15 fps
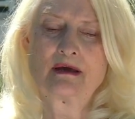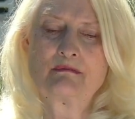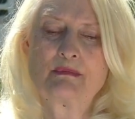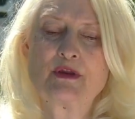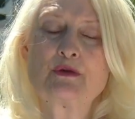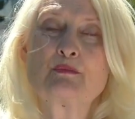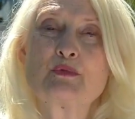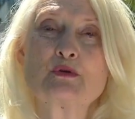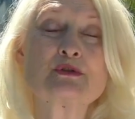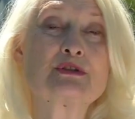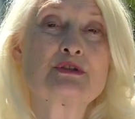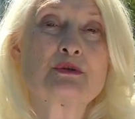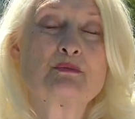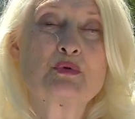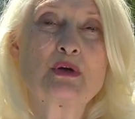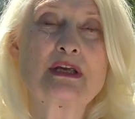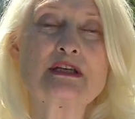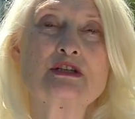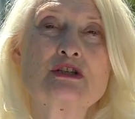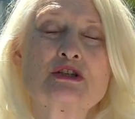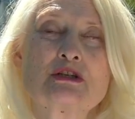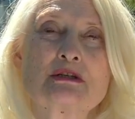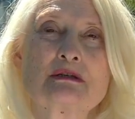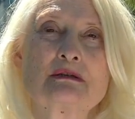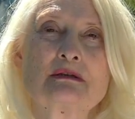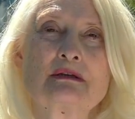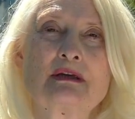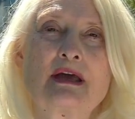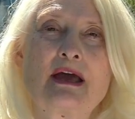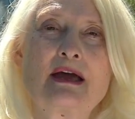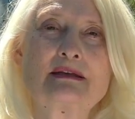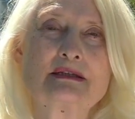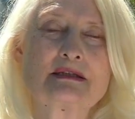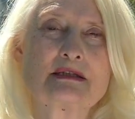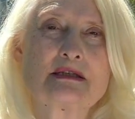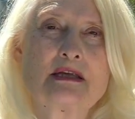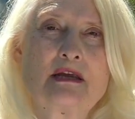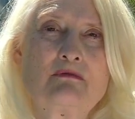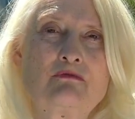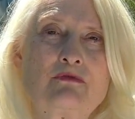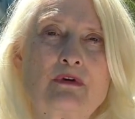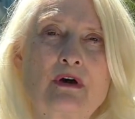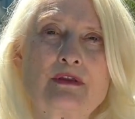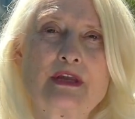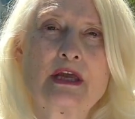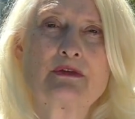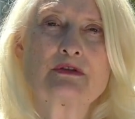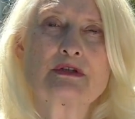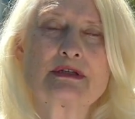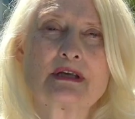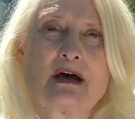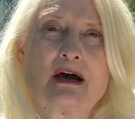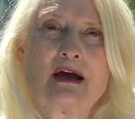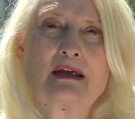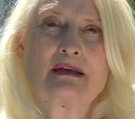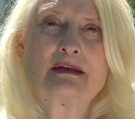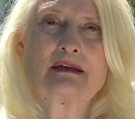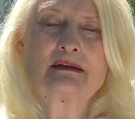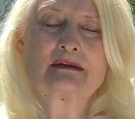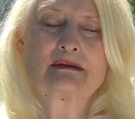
Mother burns the bridge and is safe on the other side.